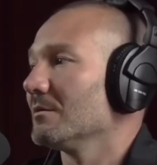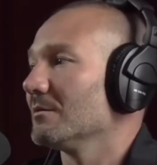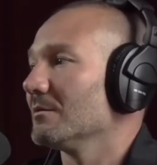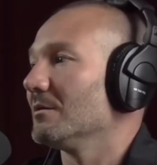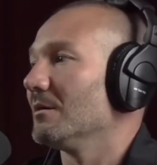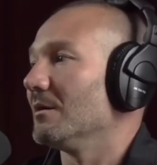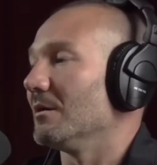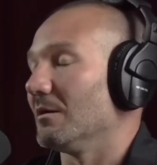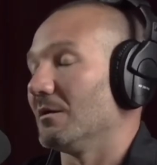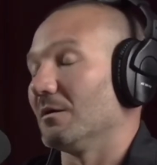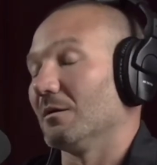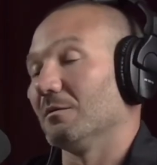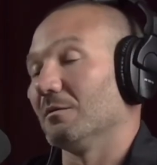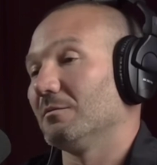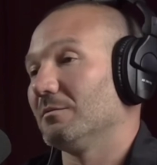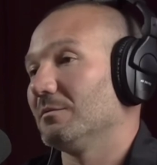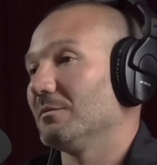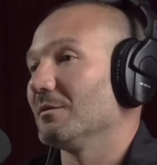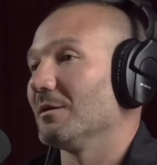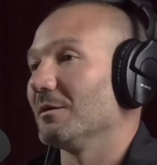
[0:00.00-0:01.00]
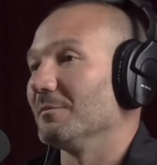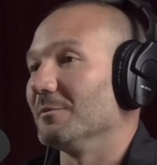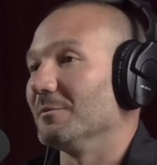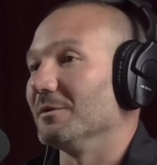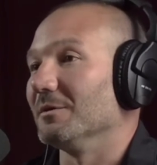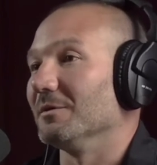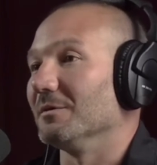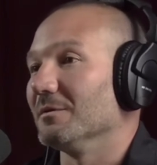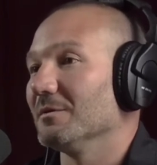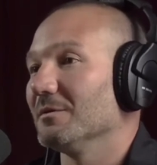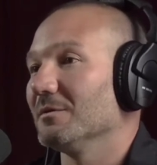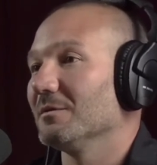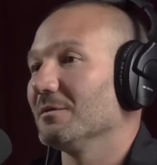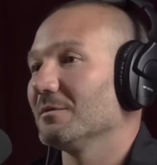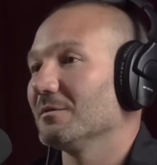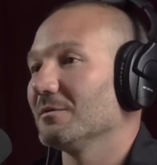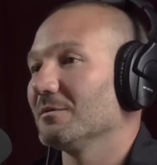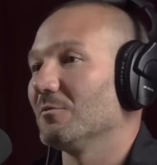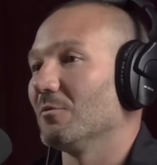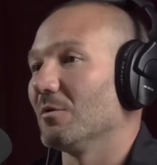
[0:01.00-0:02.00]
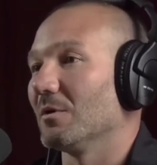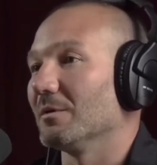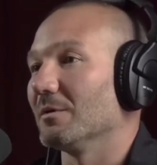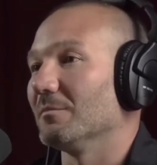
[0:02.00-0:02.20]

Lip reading: I mean, quite a